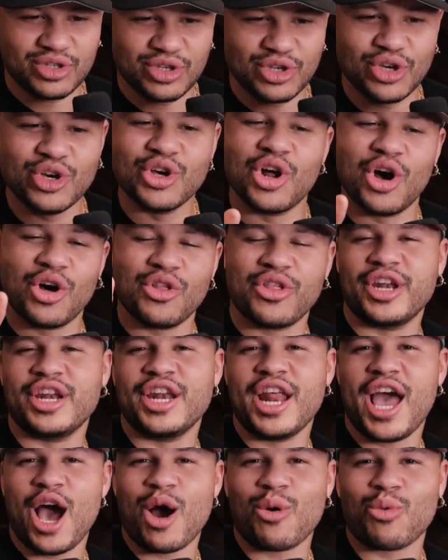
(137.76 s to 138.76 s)
you know, the
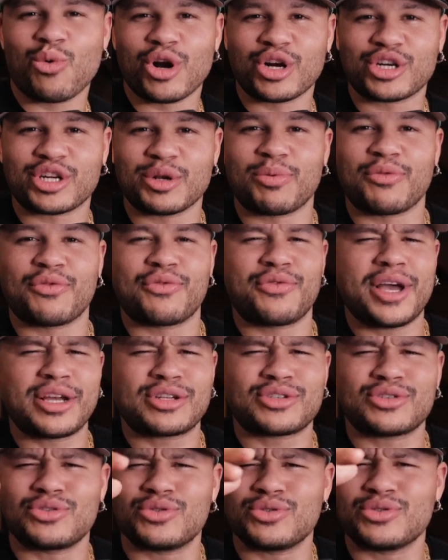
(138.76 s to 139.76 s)
network, the
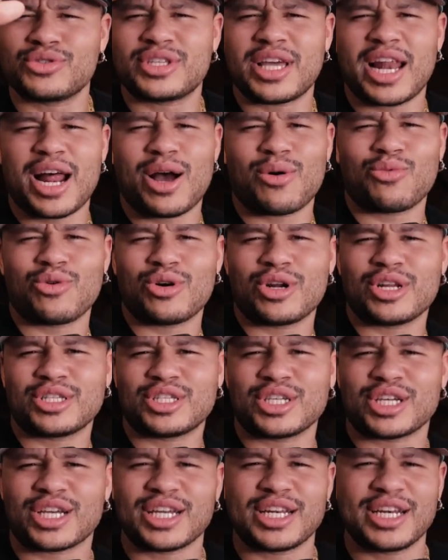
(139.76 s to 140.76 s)
professionals that I
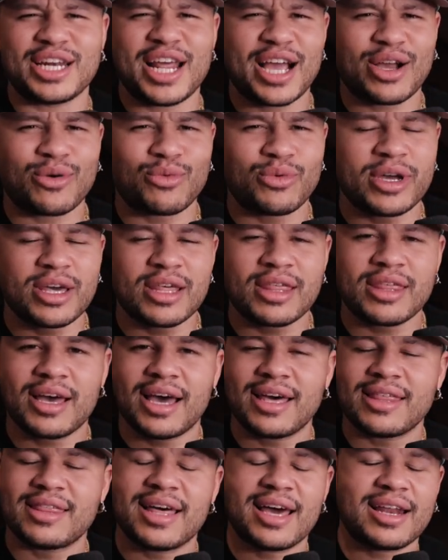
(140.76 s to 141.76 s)
wanted to connect with,
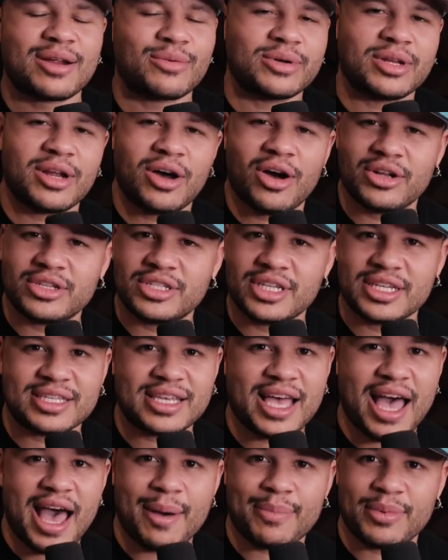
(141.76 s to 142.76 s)
I thought it would all
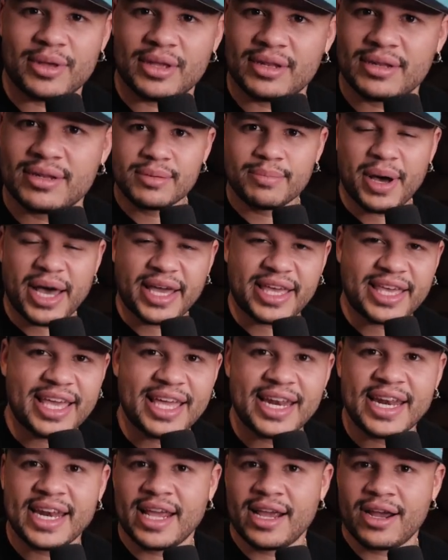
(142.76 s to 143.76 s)
just happen by
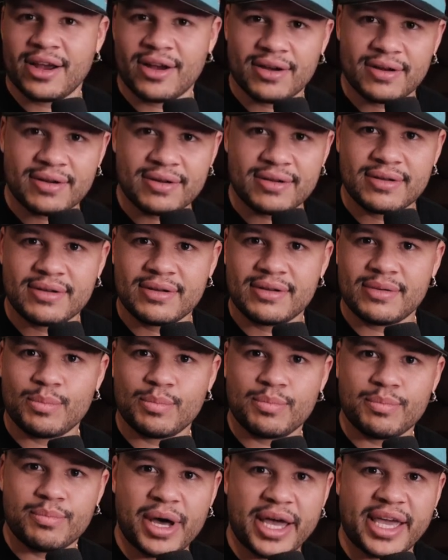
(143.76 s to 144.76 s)
getting there,
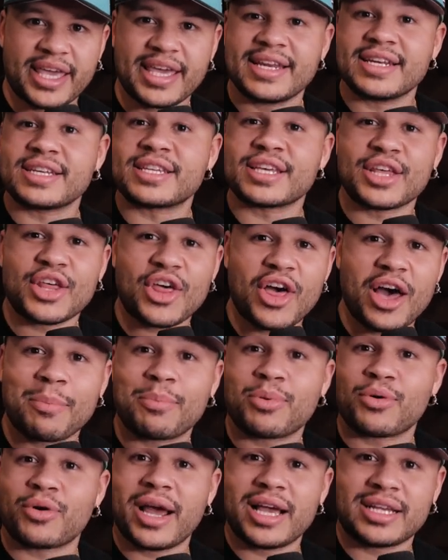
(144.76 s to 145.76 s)
by getting to the
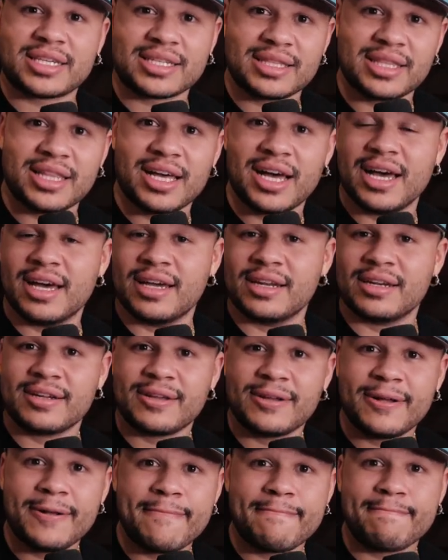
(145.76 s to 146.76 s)
upper echelon
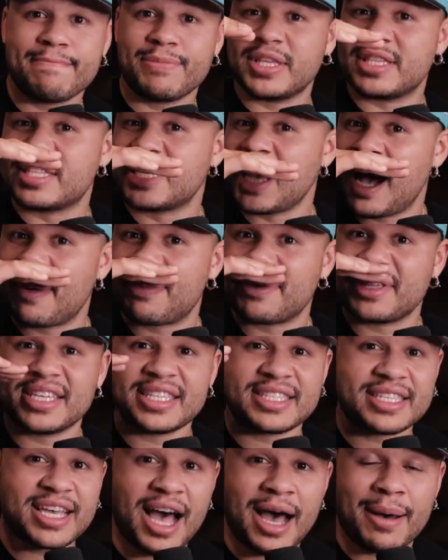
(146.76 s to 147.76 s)
the top of
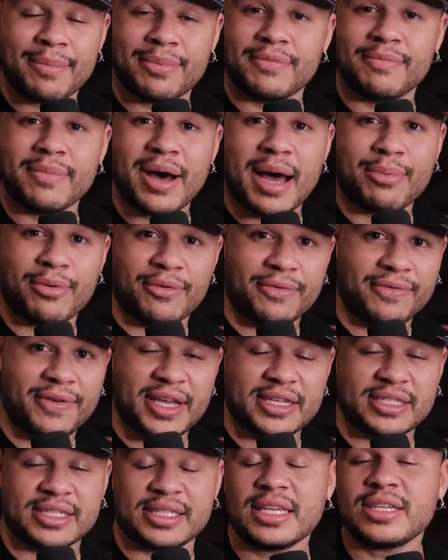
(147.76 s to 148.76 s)
the top of my
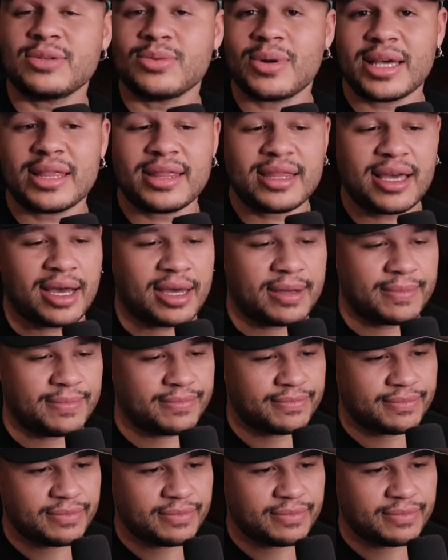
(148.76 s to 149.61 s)
profession. That's what I thought.